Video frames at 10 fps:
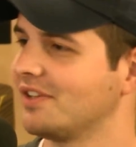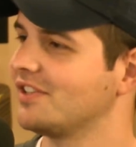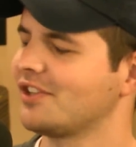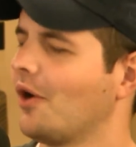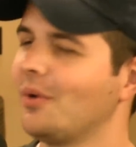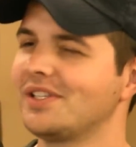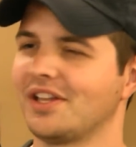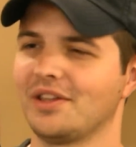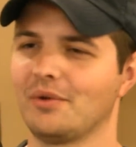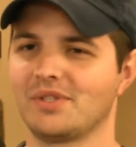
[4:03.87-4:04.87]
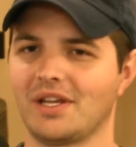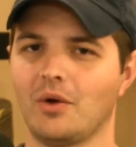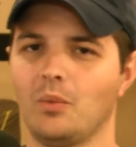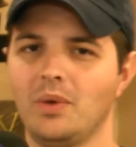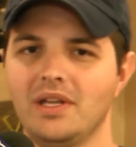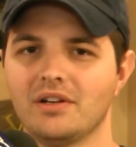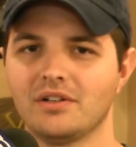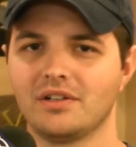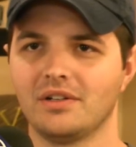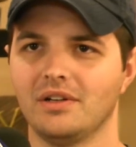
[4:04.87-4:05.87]
I just always thought that was like a
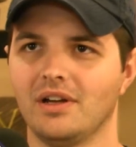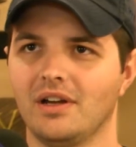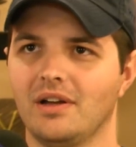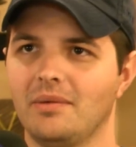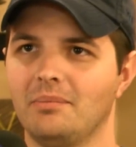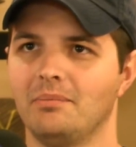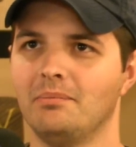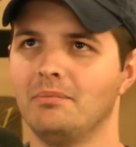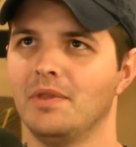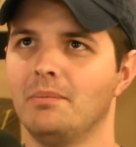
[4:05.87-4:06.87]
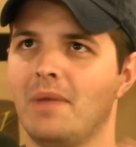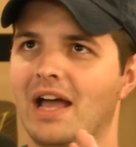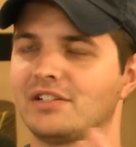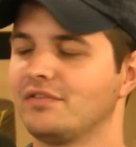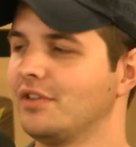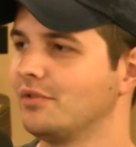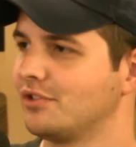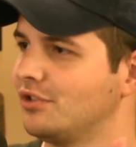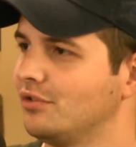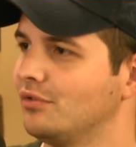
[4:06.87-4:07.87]
weird, the match of those
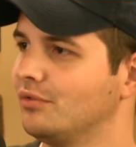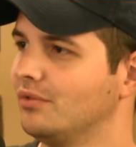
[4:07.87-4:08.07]
two.